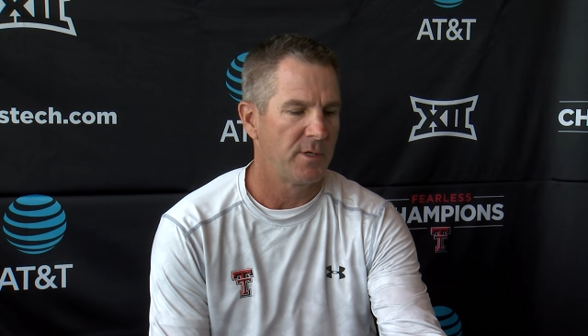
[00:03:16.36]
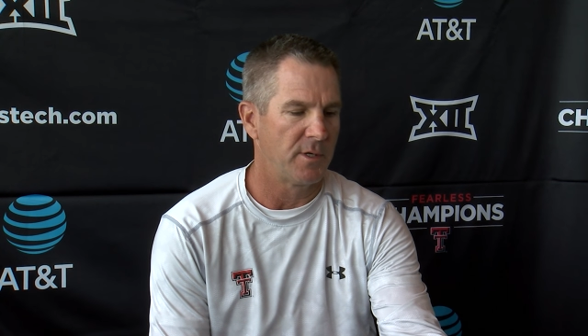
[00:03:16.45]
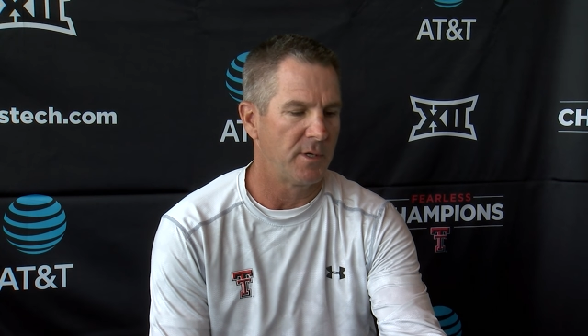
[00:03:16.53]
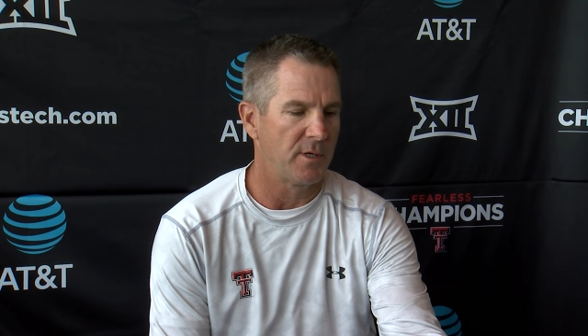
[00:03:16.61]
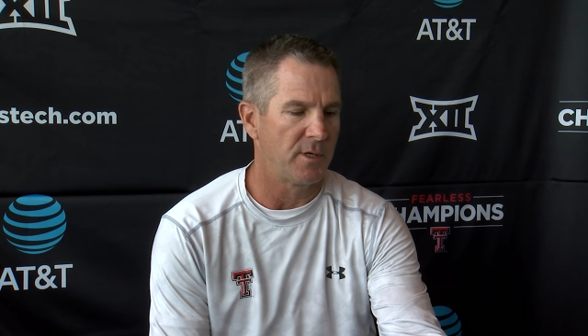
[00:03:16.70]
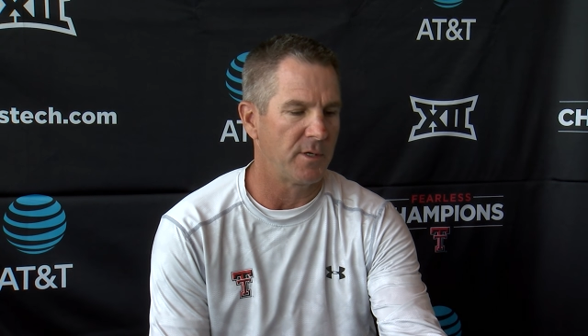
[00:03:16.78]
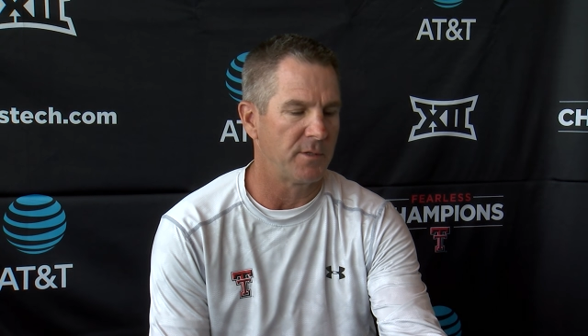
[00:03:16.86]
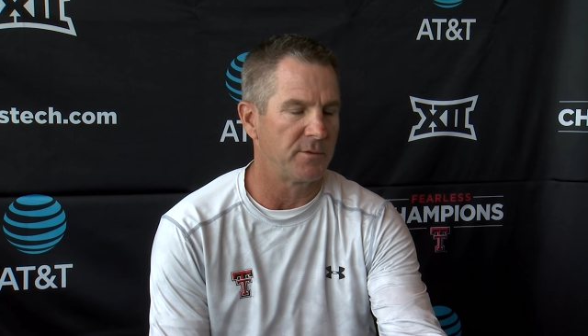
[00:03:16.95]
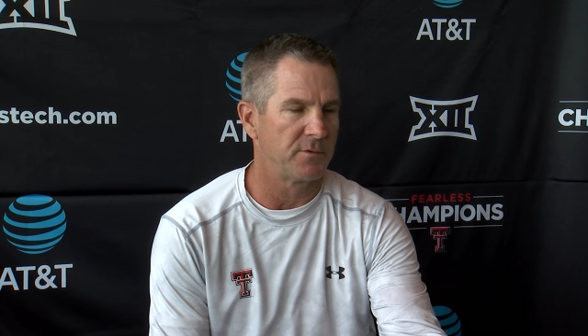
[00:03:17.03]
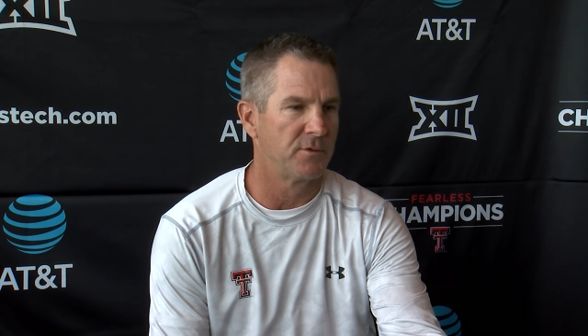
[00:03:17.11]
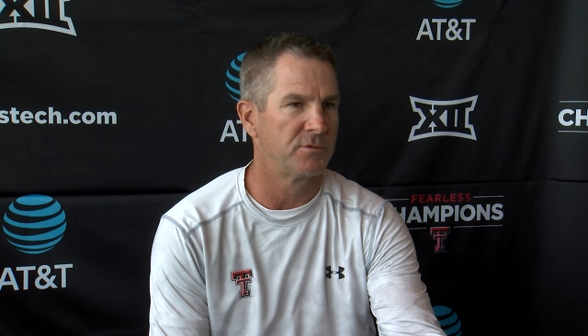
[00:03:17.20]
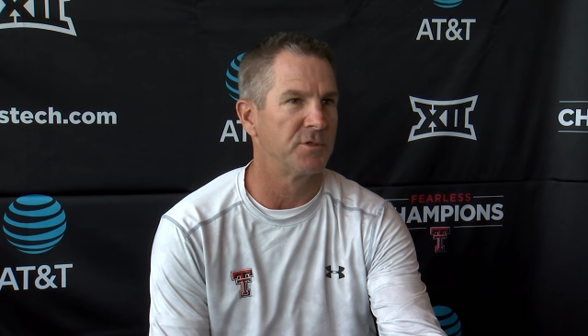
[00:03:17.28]
Uh,
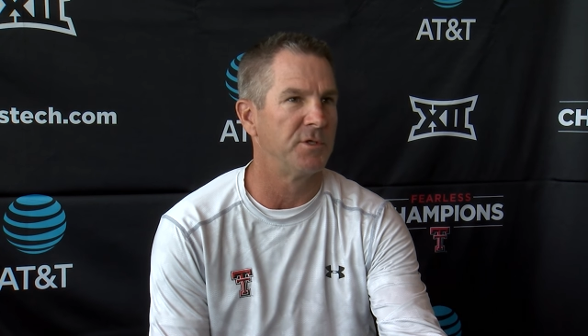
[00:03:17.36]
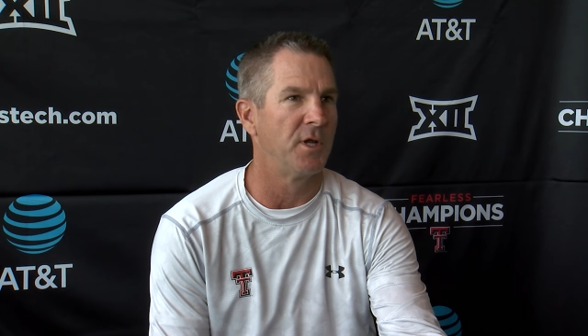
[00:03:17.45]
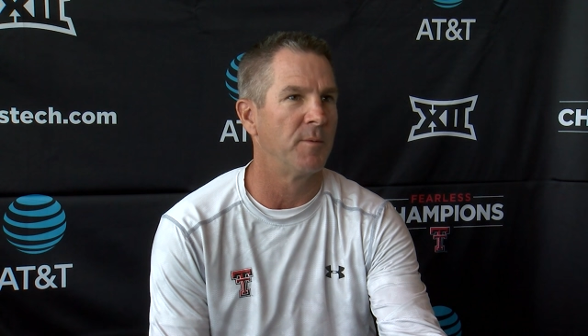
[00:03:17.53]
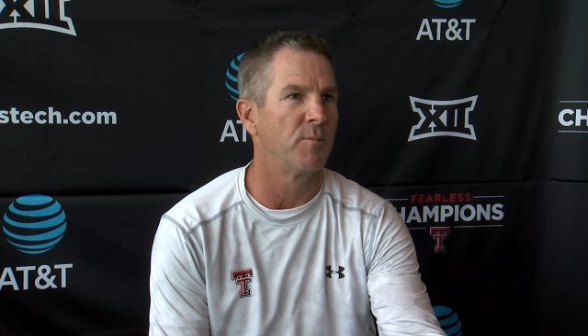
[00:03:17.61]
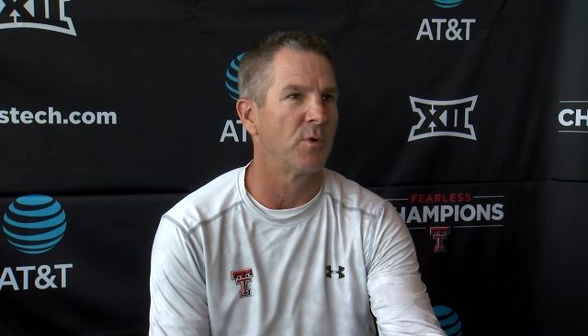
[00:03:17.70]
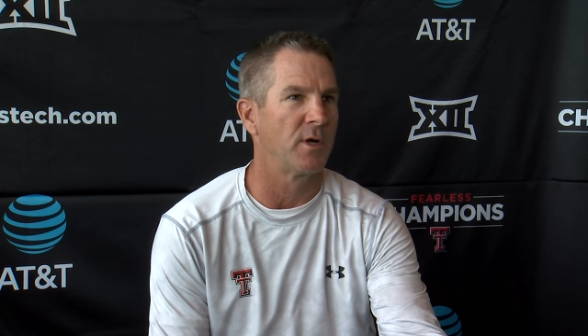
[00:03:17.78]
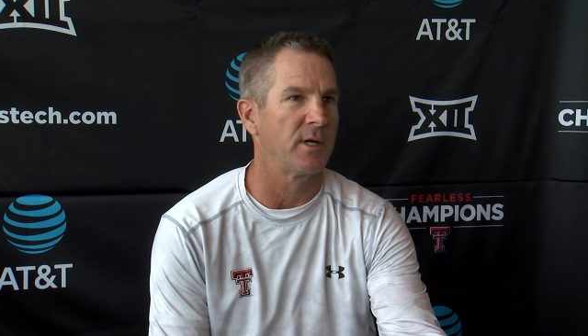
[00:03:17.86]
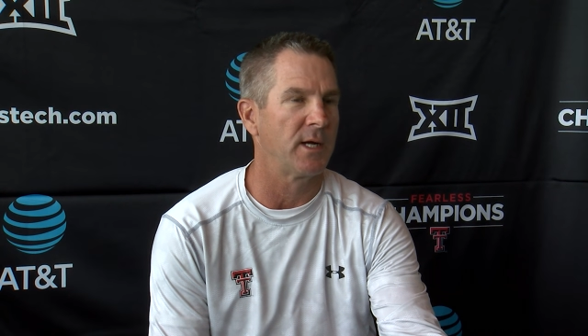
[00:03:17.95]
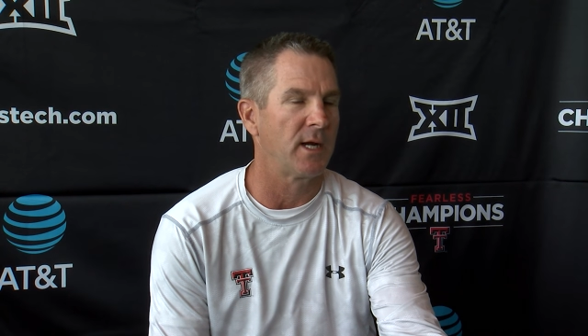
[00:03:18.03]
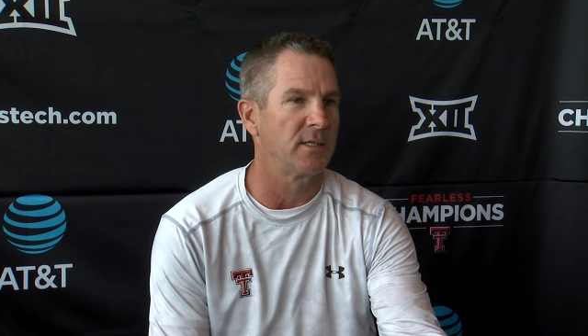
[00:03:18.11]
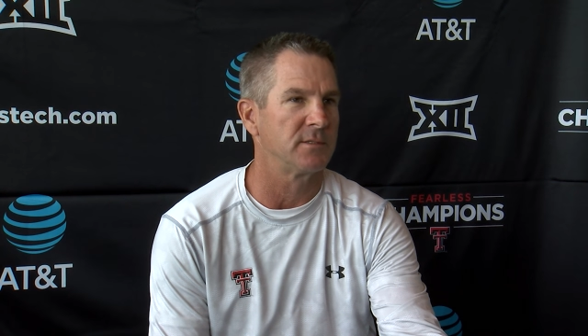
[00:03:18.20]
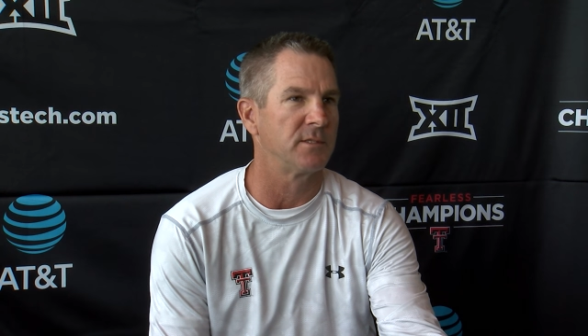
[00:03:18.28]
there's a number of
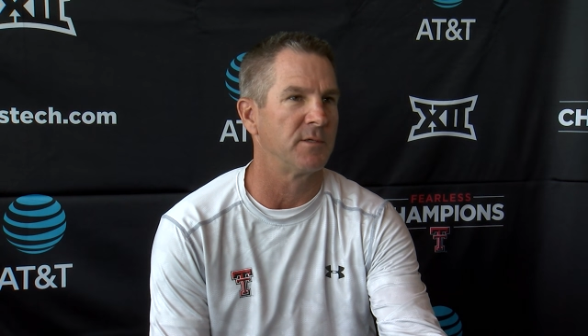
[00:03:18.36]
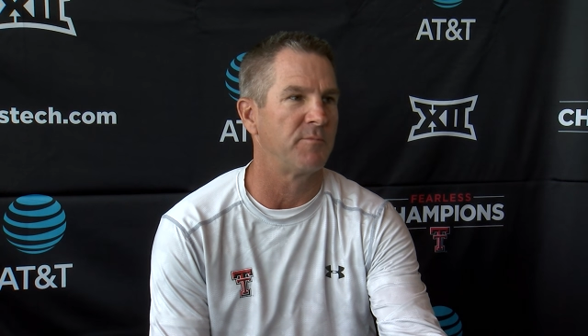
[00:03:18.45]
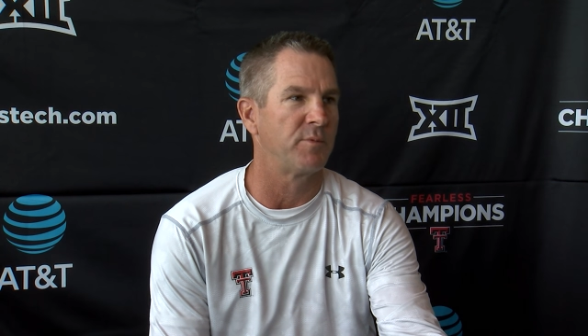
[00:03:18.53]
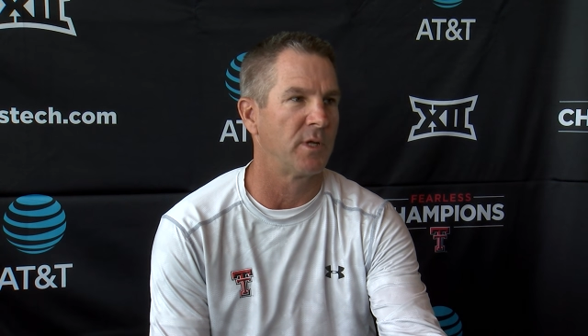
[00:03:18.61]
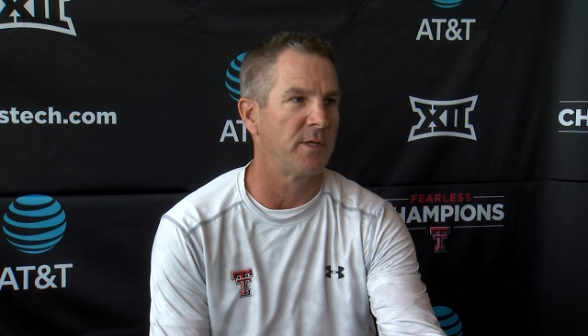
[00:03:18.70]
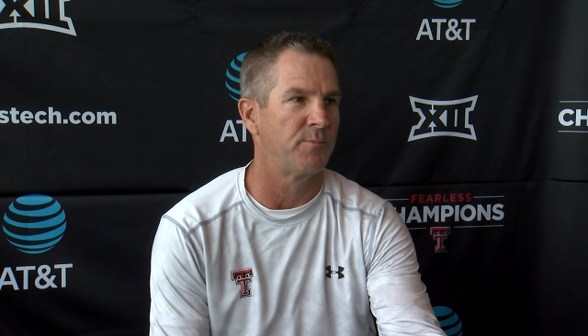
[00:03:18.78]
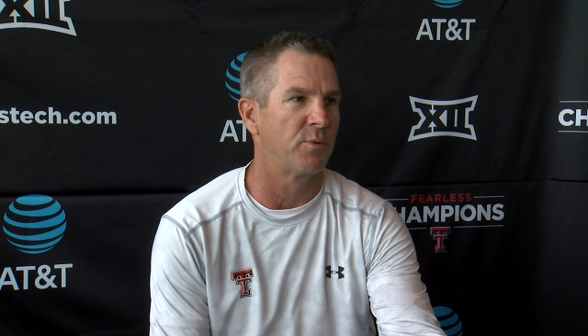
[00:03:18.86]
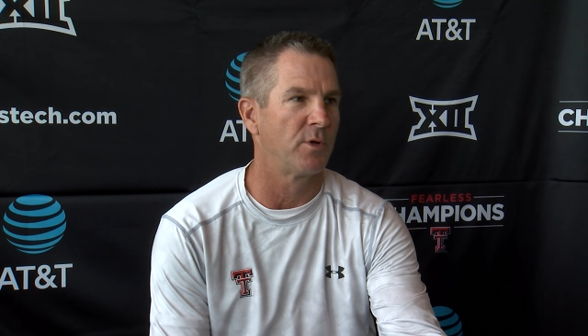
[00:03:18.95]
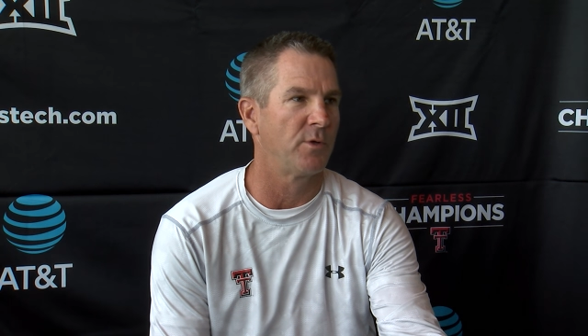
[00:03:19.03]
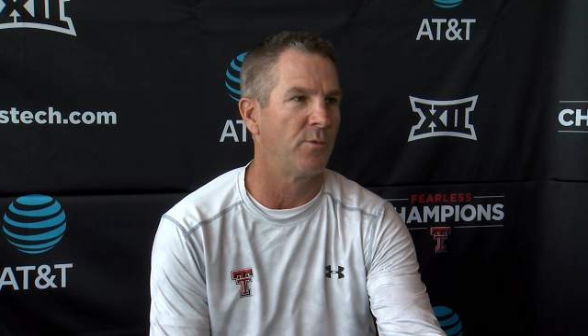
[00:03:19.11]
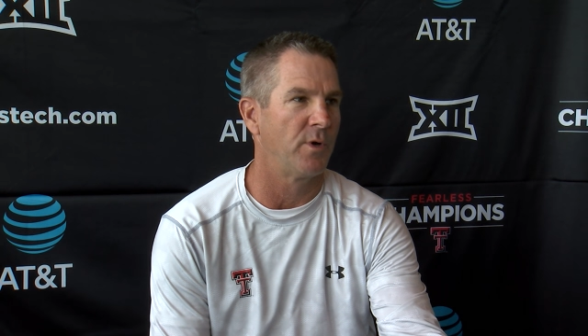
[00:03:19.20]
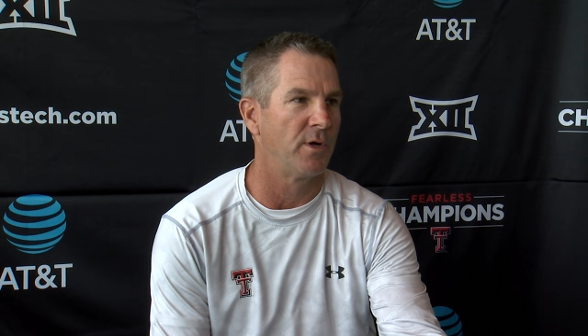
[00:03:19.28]
guys that have played
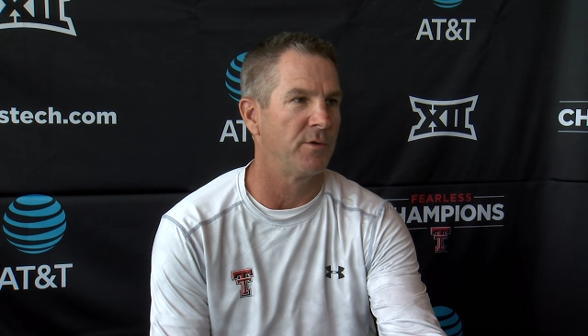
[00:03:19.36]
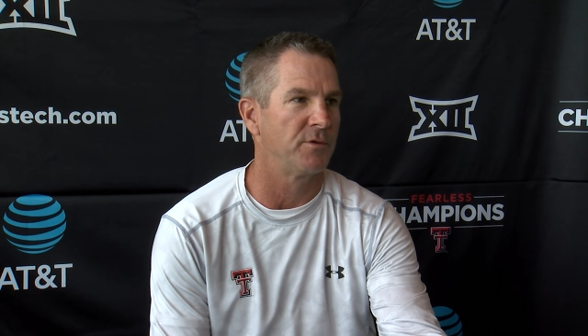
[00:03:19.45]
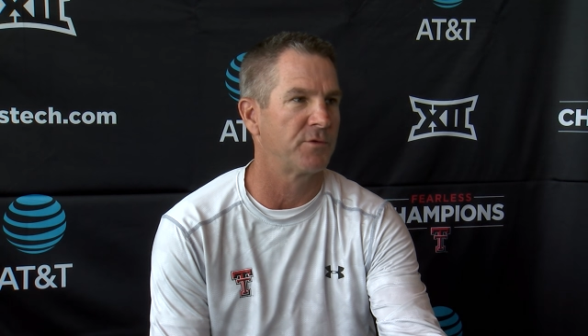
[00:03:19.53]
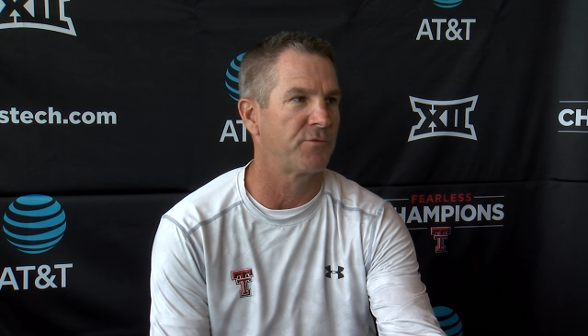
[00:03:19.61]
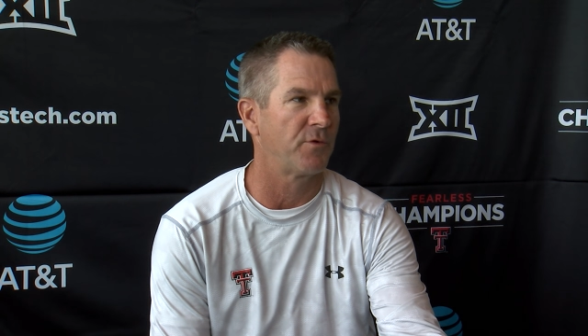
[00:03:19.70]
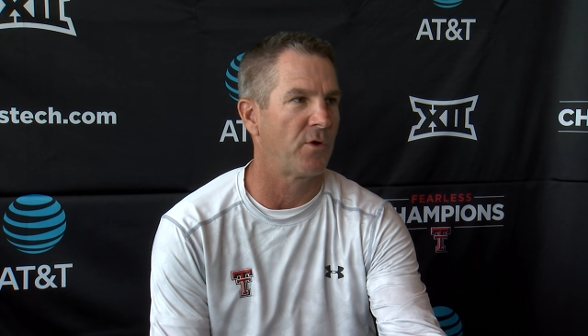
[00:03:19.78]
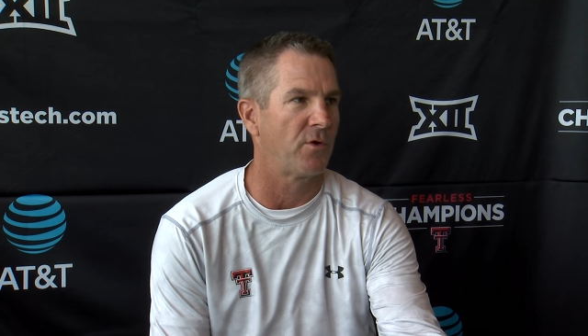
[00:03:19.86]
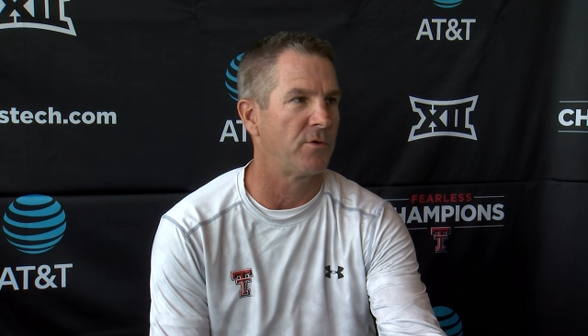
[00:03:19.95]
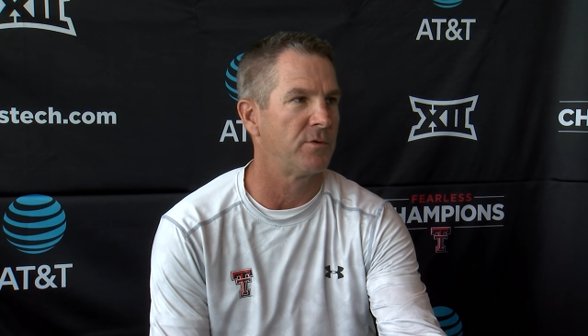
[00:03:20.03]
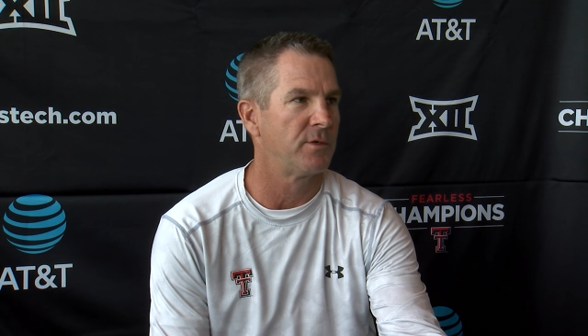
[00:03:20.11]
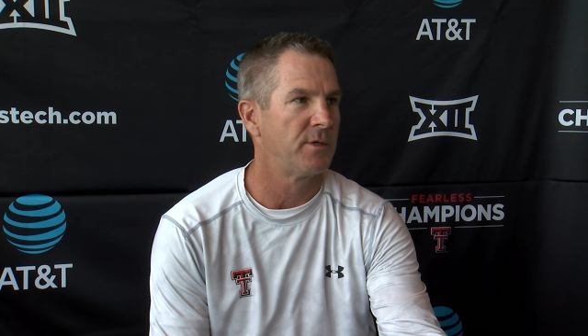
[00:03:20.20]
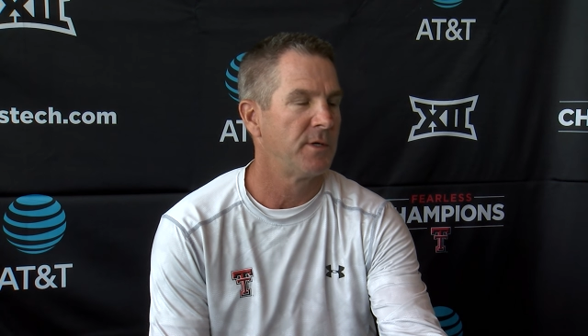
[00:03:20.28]
pretty well this
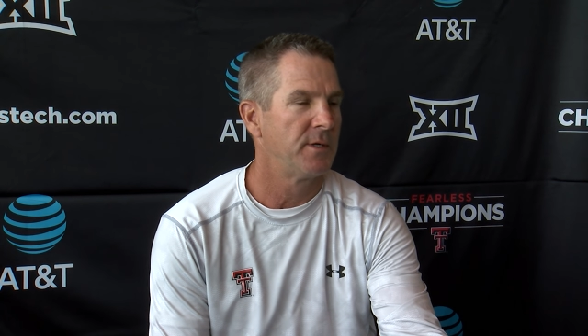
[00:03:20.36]
fall,